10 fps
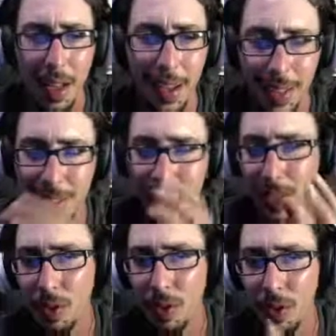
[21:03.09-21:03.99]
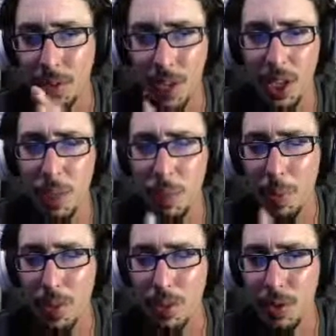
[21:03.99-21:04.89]
It's got a little cute
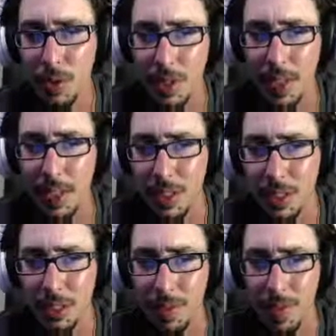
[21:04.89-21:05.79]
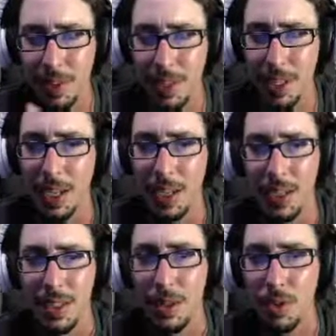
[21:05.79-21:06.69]
pixel / it looks like kind of
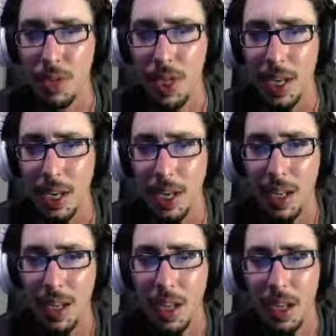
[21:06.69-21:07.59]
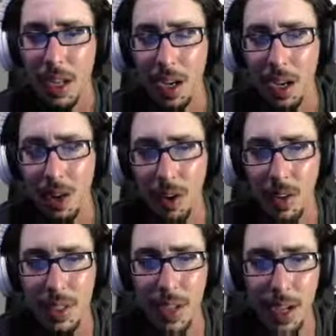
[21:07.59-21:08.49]
cel-shaded art
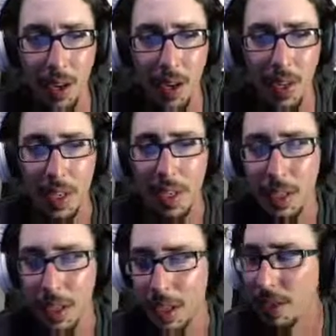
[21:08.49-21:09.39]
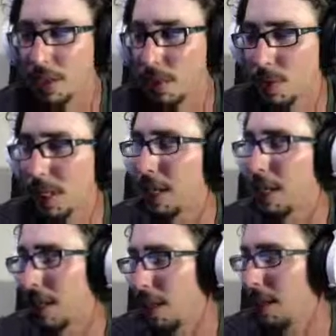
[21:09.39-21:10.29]
style. Yeah, so it's
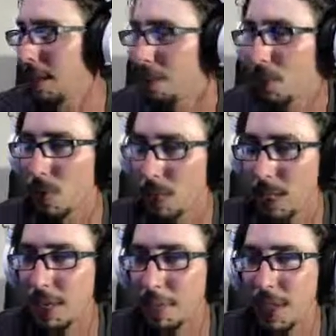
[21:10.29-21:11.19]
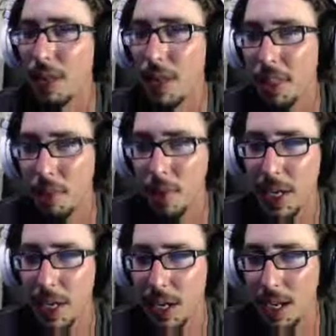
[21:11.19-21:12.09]
like a typical top-down
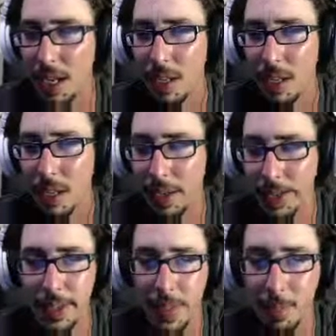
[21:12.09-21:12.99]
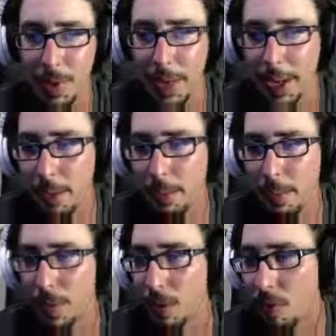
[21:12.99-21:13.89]
3D sim game,
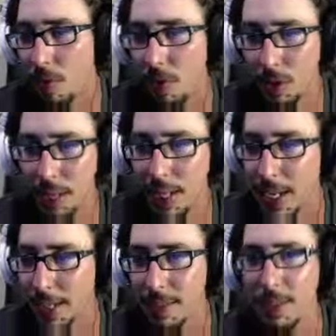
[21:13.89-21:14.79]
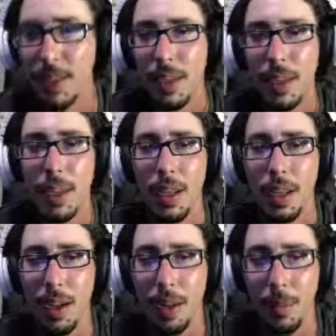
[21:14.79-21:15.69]
like RTS.
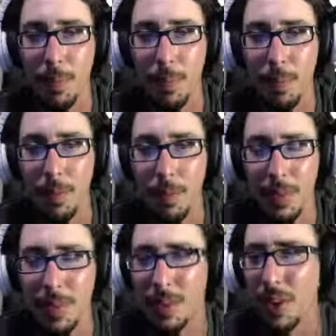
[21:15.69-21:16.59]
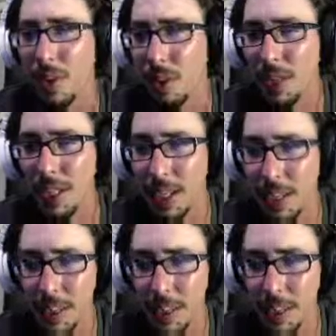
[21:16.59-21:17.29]
Not really an RTS.